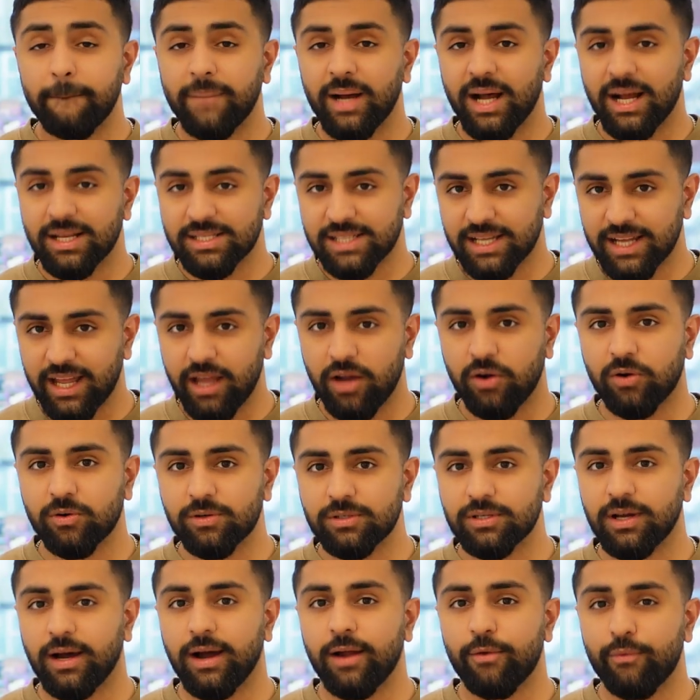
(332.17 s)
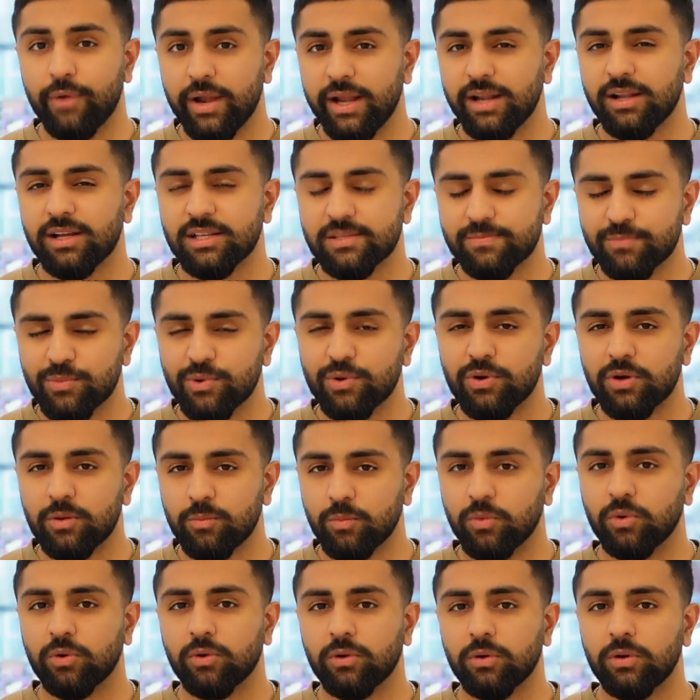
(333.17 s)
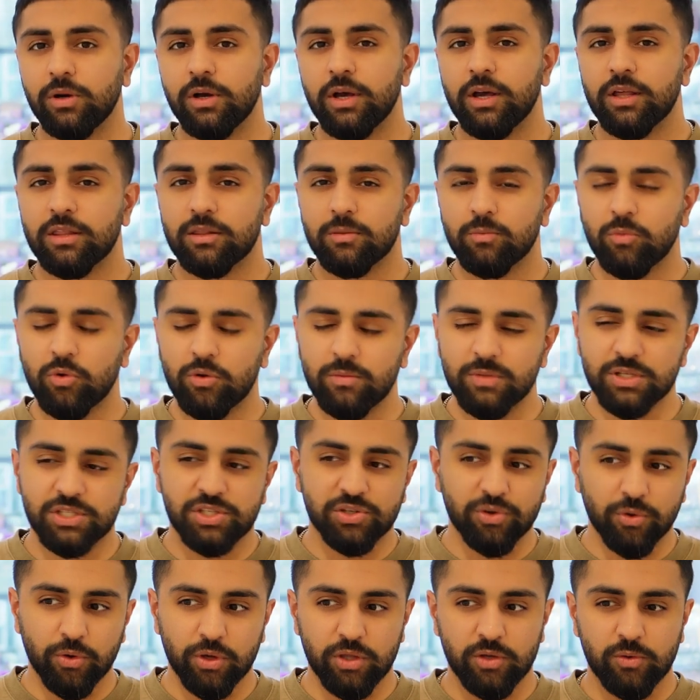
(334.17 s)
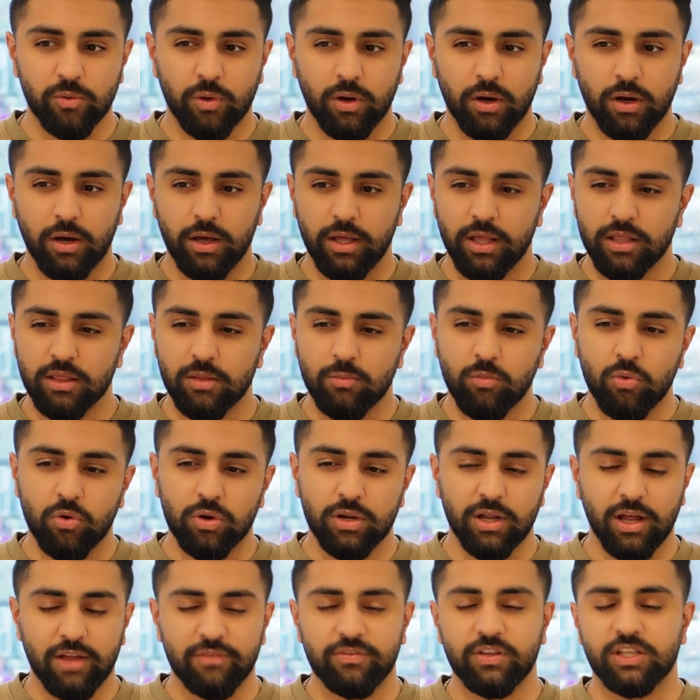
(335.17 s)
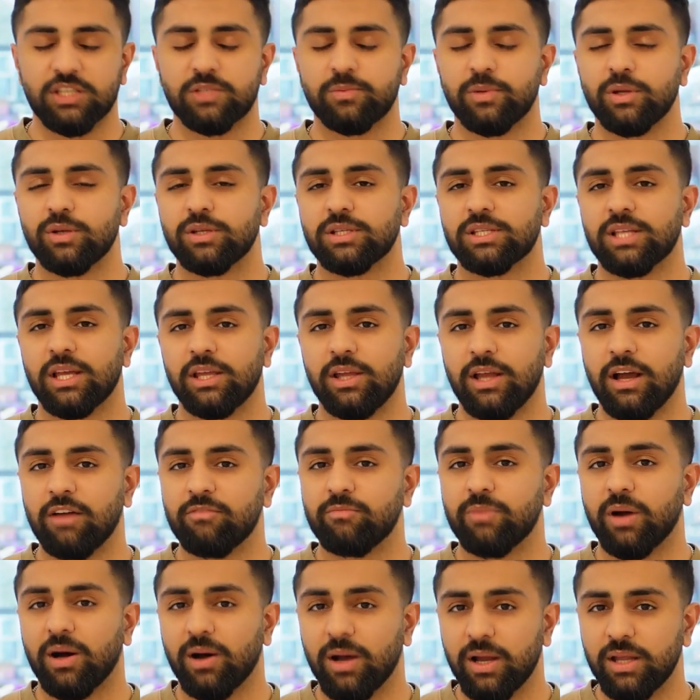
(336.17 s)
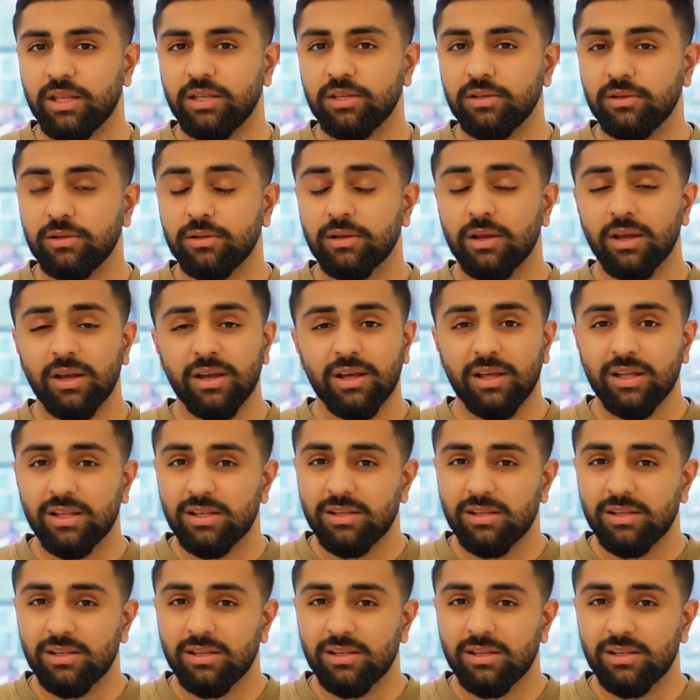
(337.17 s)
But as I get older, I realize more and more, the more mature you are and the more life experience that you have behind you,